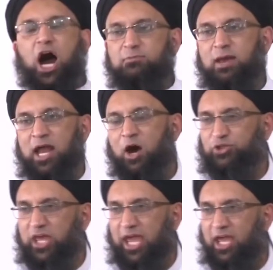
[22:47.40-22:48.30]
hard men
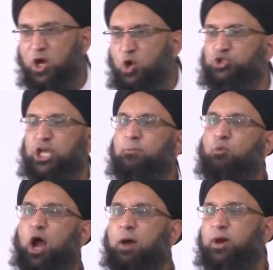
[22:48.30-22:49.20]
out there,
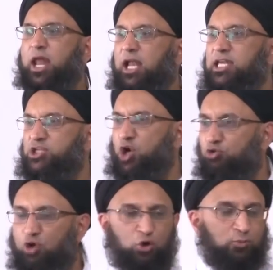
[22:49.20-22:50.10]
Hussein Muhammad Ali is
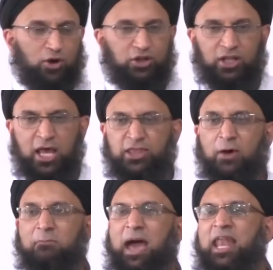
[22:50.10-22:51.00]
your role model.
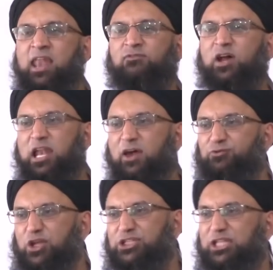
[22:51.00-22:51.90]
The man never
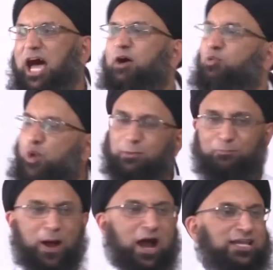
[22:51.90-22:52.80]
left Islam
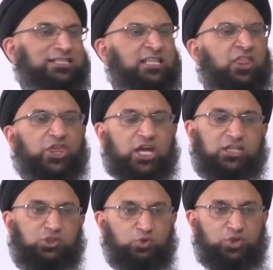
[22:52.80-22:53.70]
with Pakistan in
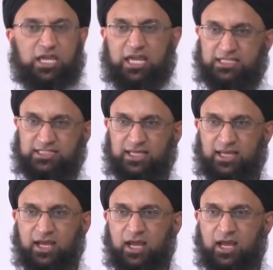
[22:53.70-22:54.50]
32 years.